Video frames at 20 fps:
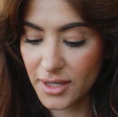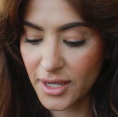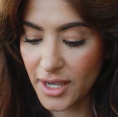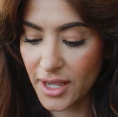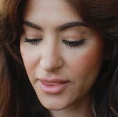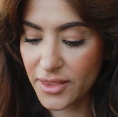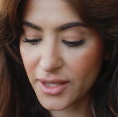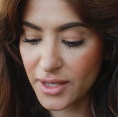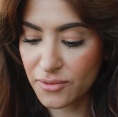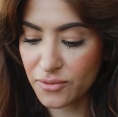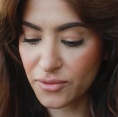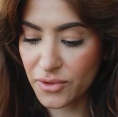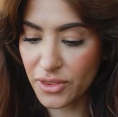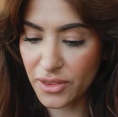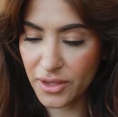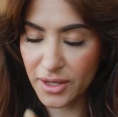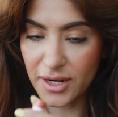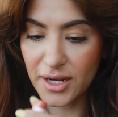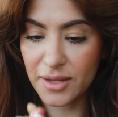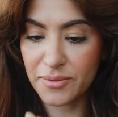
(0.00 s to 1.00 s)
And then
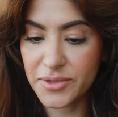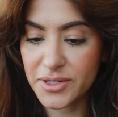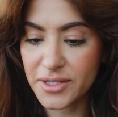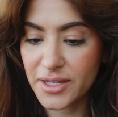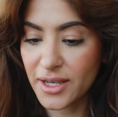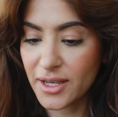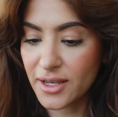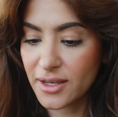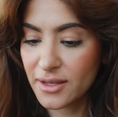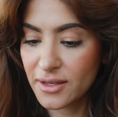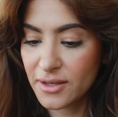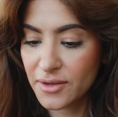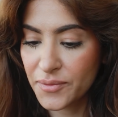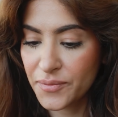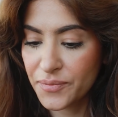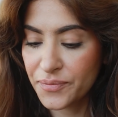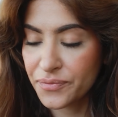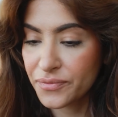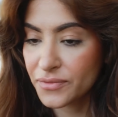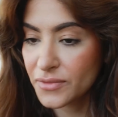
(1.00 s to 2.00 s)
with the lipstick,
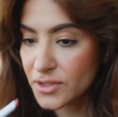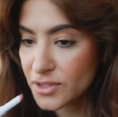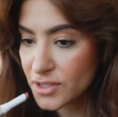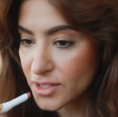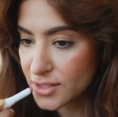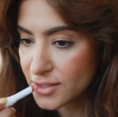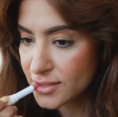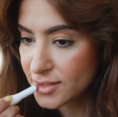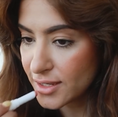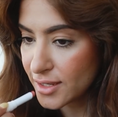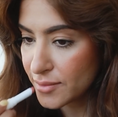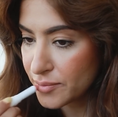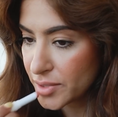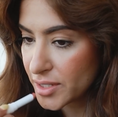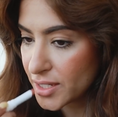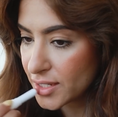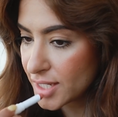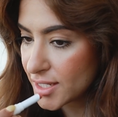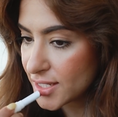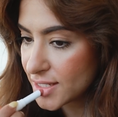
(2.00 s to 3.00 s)
just
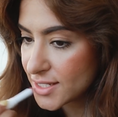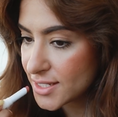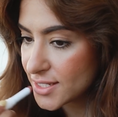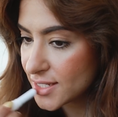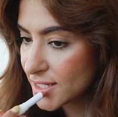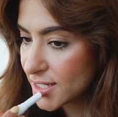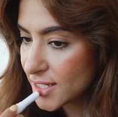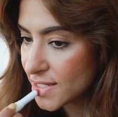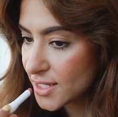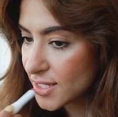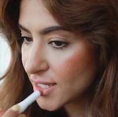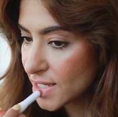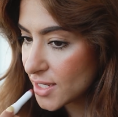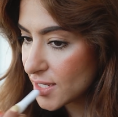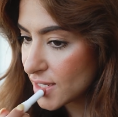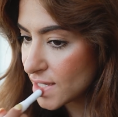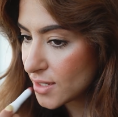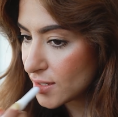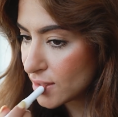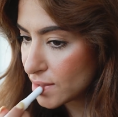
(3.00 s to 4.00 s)
dabbing it
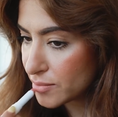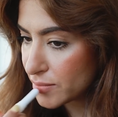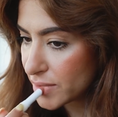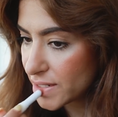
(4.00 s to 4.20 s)
on